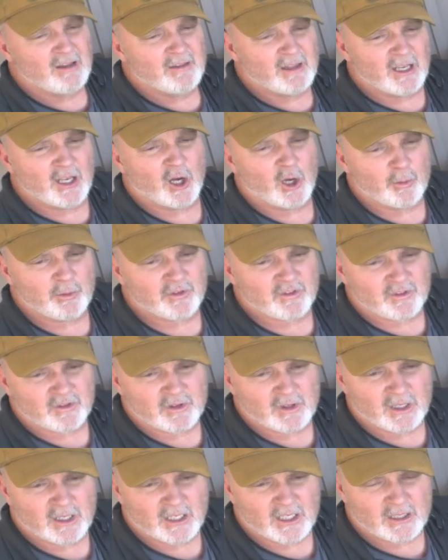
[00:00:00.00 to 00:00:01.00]
That
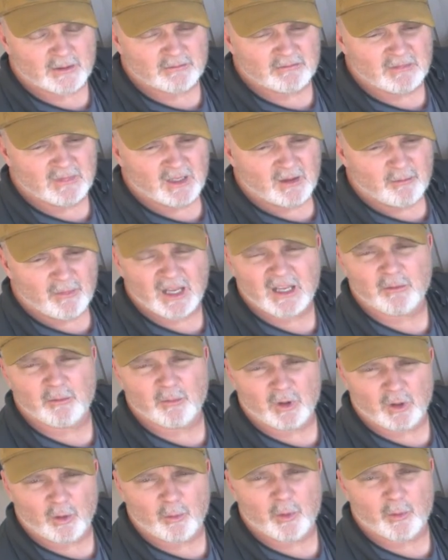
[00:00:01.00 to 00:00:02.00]
helps make it
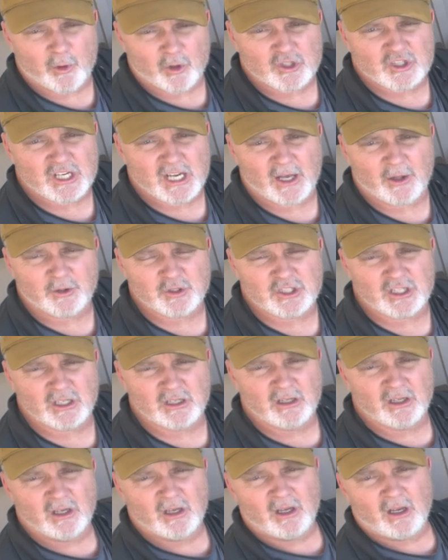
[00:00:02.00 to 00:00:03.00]
a little bit more
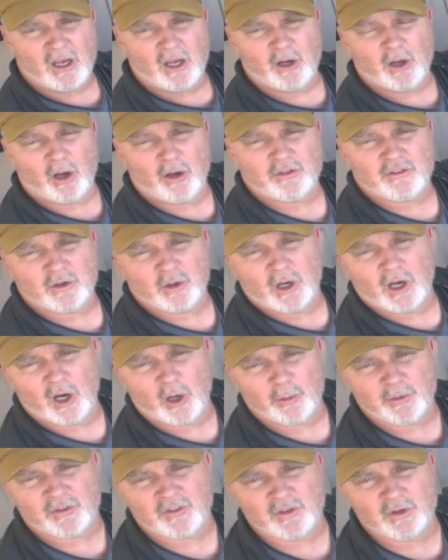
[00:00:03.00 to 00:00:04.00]
challenging, and also
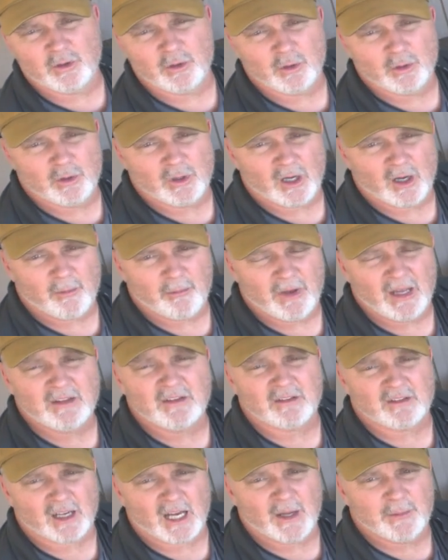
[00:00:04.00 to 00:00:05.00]
helps to make
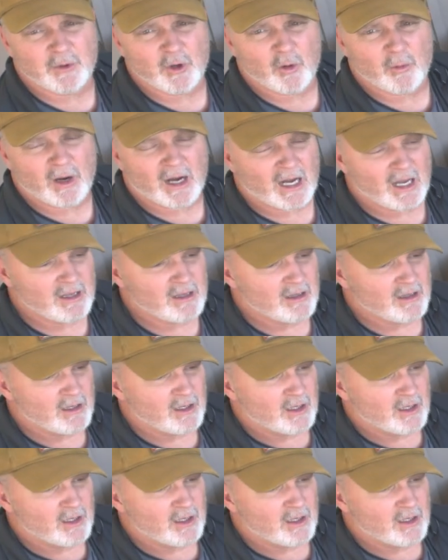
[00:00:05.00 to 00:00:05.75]
the time go by